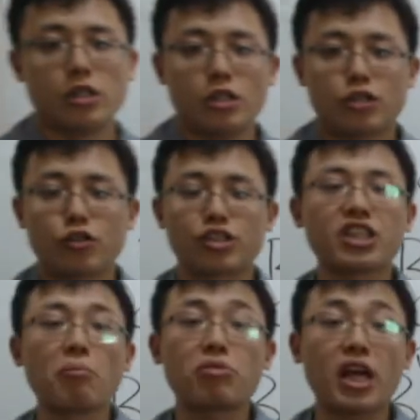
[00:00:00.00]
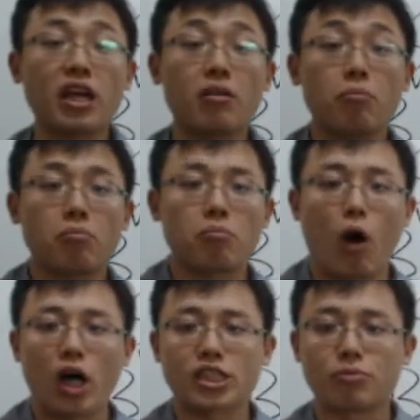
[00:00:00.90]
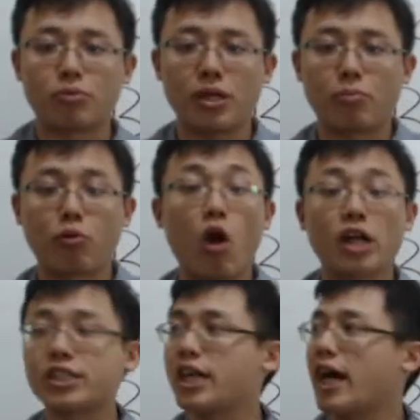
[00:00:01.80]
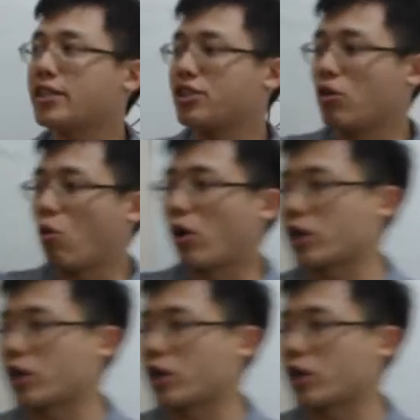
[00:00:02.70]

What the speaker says: So it's something possibly processed or